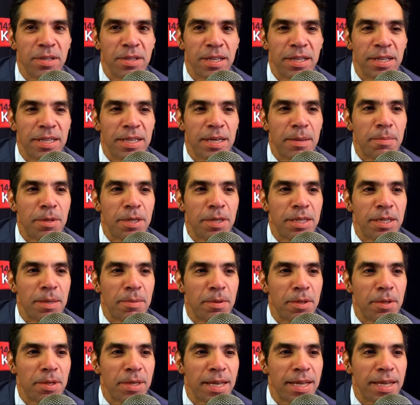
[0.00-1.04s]
the
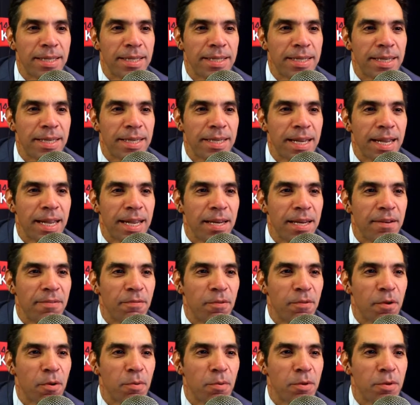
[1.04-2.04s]
WW 1984,